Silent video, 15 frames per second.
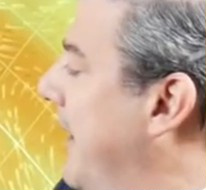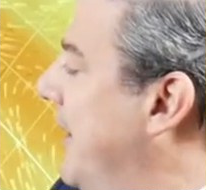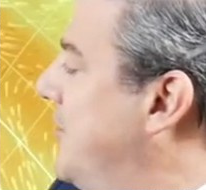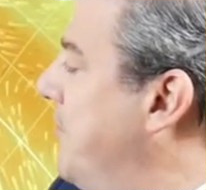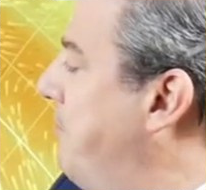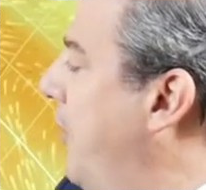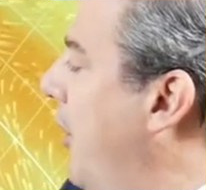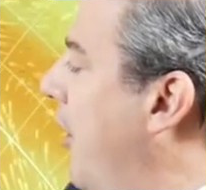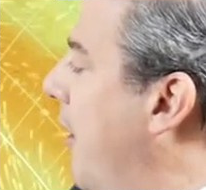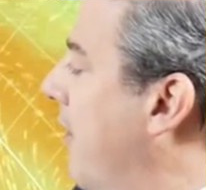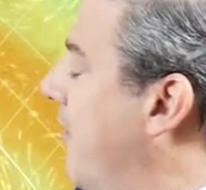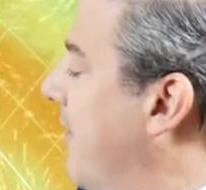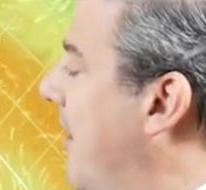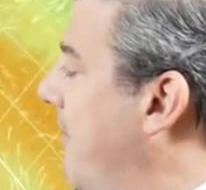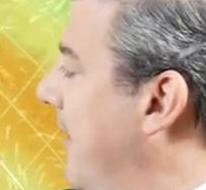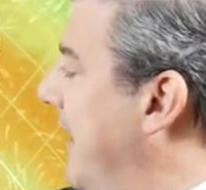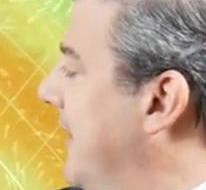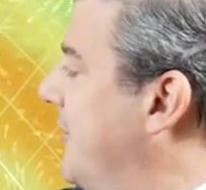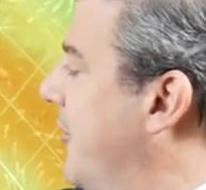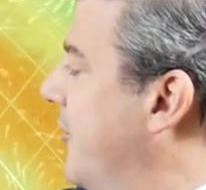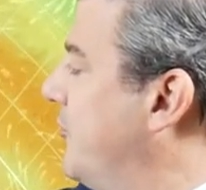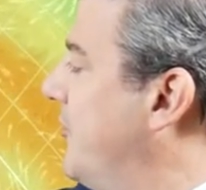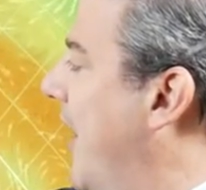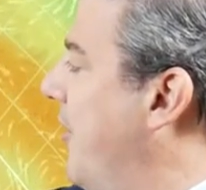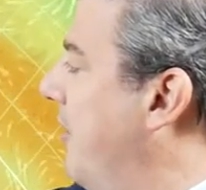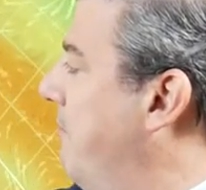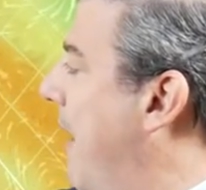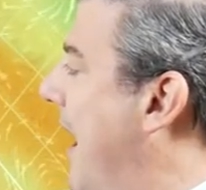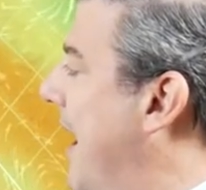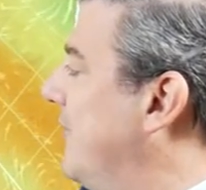into Perth, coming into the
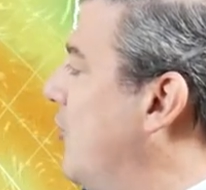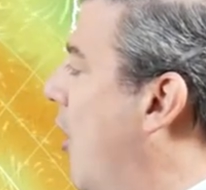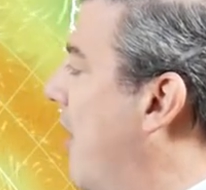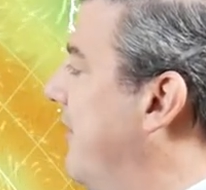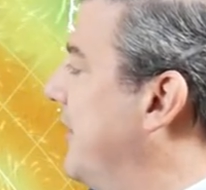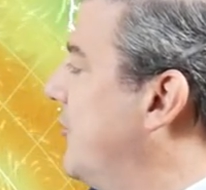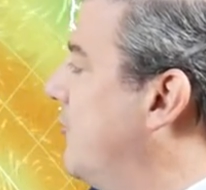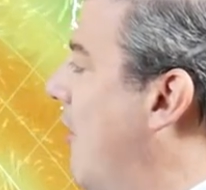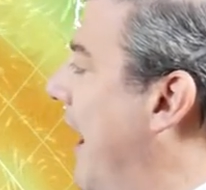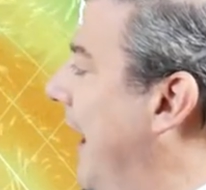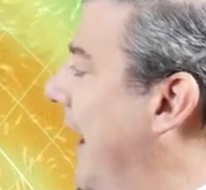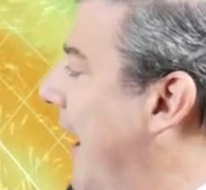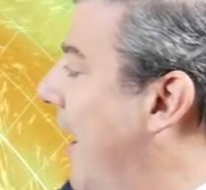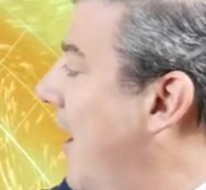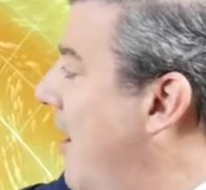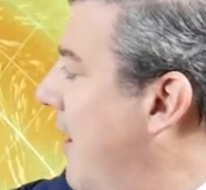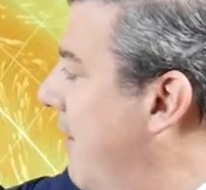southern parts of Australia.